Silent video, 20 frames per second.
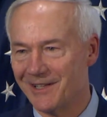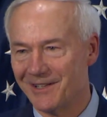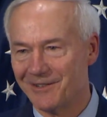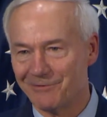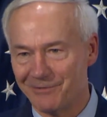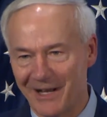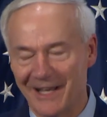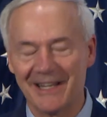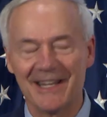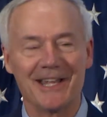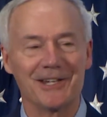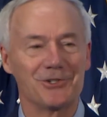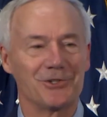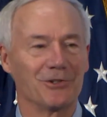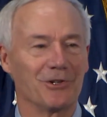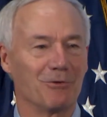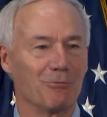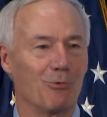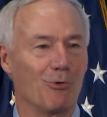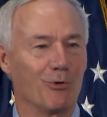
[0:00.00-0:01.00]

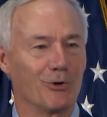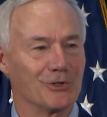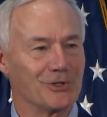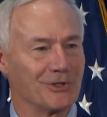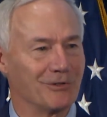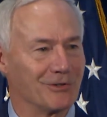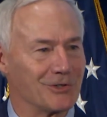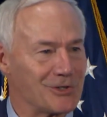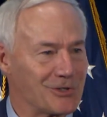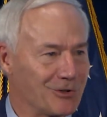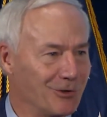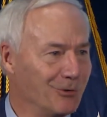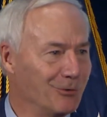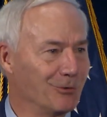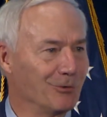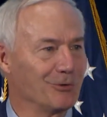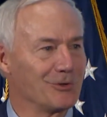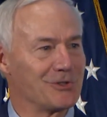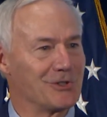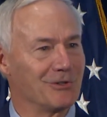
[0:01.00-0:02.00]
financial awards to the
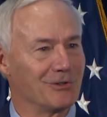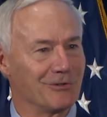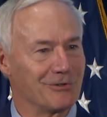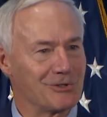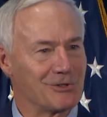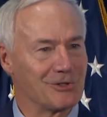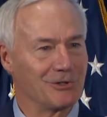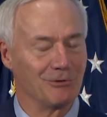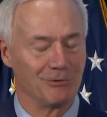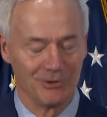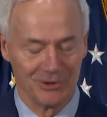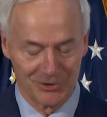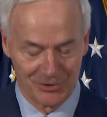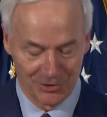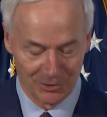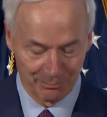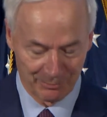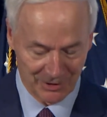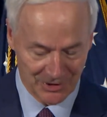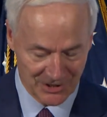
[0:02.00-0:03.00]
schools and to the students
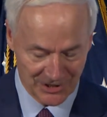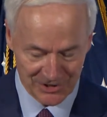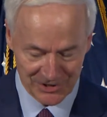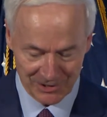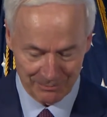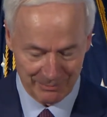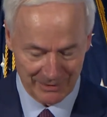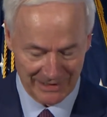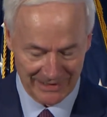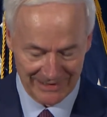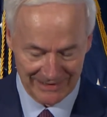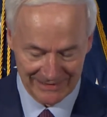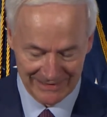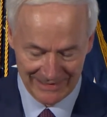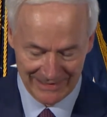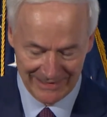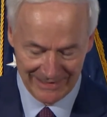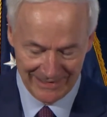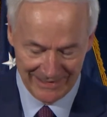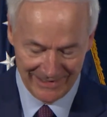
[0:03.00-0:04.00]
who participate
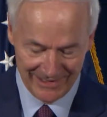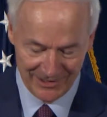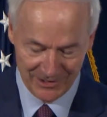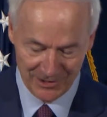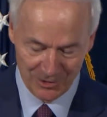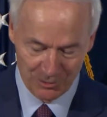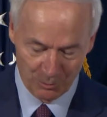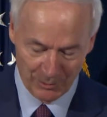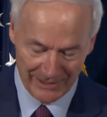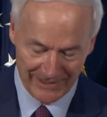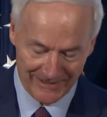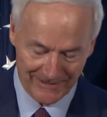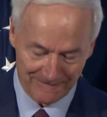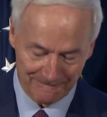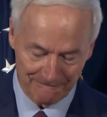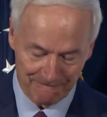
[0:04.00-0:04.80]
and who win.